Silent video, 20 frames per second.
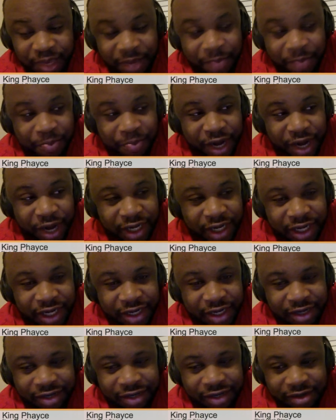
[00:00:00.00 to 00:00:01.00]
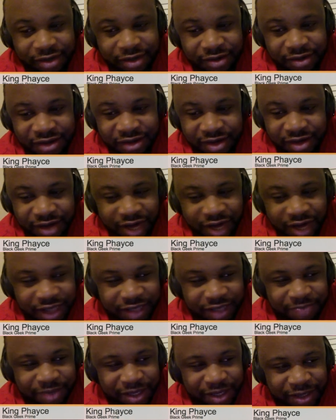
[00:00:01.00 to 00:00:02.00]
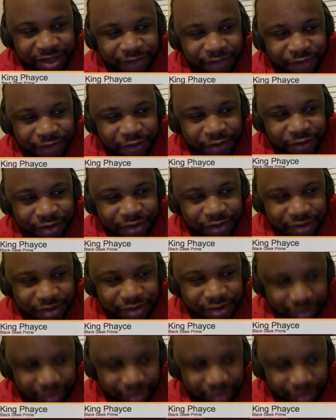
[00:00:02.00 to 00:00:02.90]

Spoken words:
but I spent the first